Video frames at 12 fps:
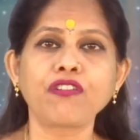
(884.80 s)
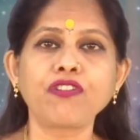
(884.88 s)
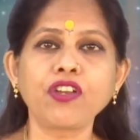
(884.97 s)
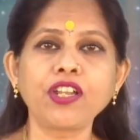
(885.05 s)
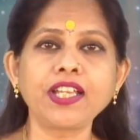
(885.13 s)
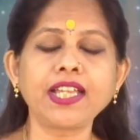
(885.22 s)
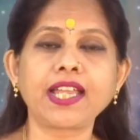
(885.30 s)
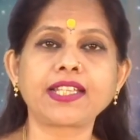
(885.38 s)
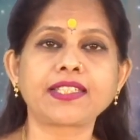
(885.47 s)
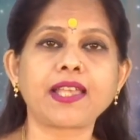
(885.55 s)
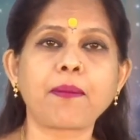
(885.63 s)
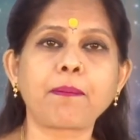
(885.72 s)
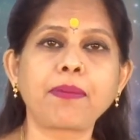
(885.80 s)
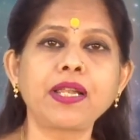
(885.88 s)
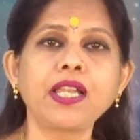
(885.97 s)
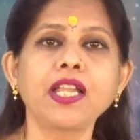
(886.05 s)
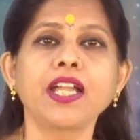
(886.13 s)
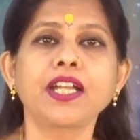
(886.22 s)
Following
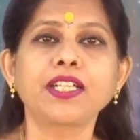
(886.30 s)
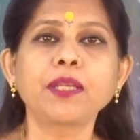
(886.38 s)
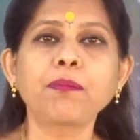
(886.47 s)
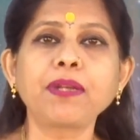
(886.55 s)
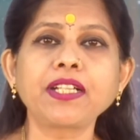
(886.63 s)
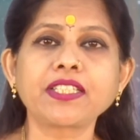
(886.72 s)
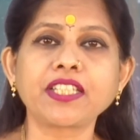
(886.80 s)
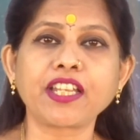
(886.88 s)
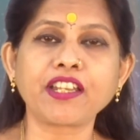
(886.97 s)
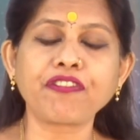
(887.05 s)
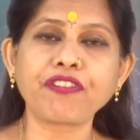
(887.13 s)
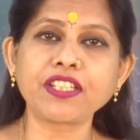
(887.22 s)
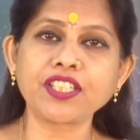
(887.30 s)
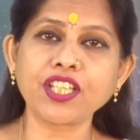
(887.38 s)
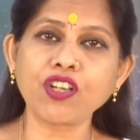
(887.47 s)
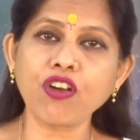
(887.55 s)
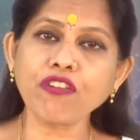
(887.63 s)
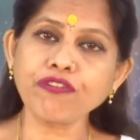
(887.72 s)
example depicts the
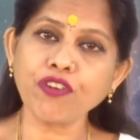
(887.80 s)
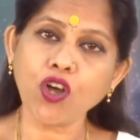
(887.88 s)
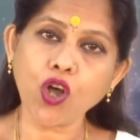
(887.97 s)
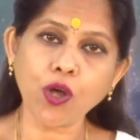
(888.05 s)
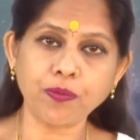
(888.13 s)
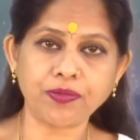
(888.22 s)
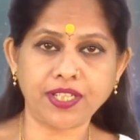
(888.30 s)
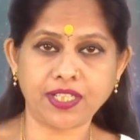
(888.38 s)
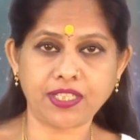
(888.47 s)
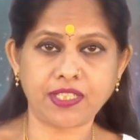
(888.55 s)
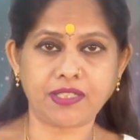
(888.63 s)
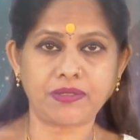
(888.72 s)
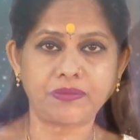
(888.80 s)
referencing of objects.